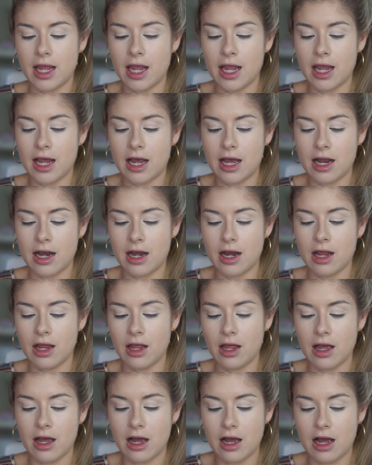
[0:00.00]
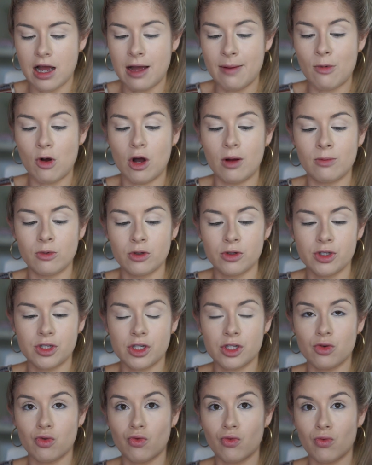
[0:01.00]
and I'm
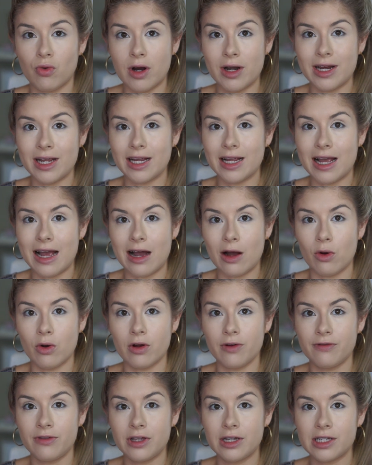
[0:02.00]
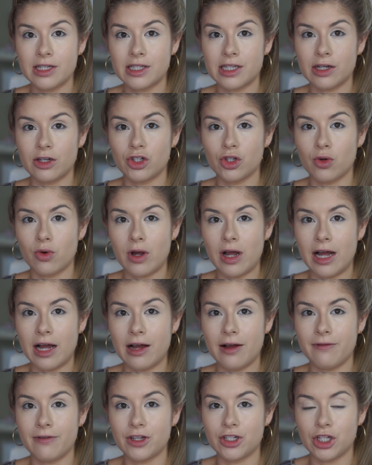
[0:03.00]
almost running out of this. I don't
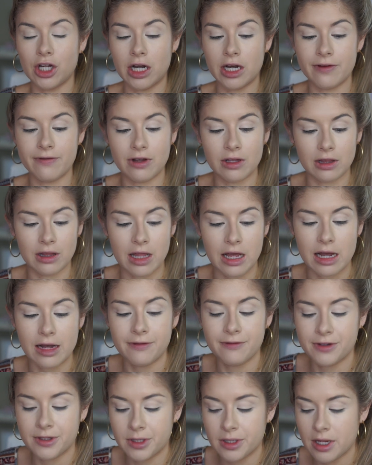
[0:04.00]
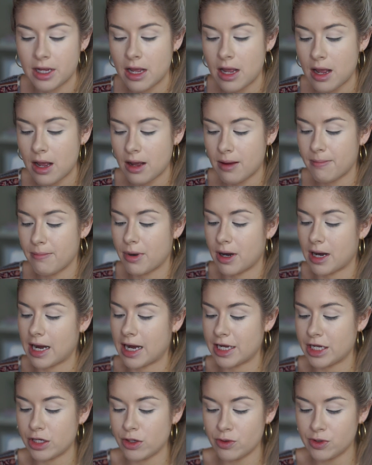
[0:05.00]
have a ton of it left, but
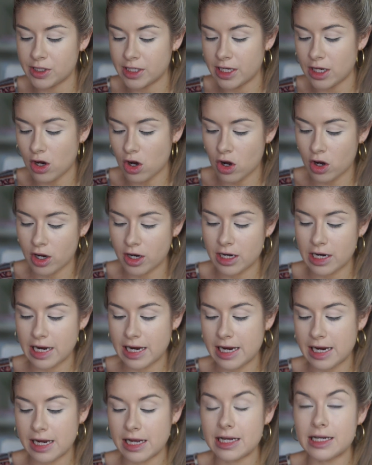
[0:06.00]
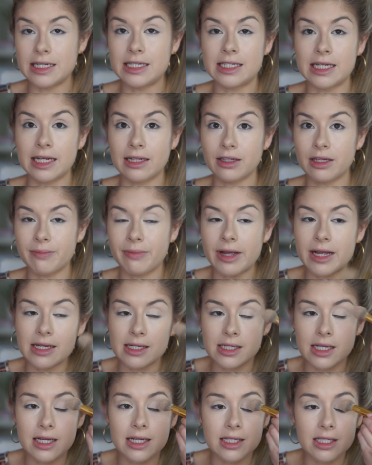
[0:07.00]
I use it on a daily
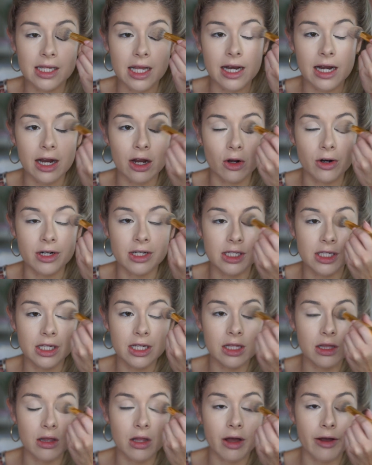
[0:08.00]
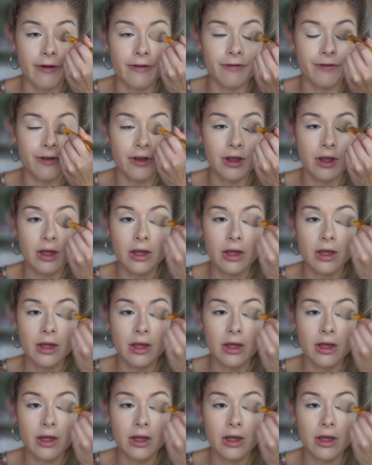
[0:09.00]
basis, and I honestly love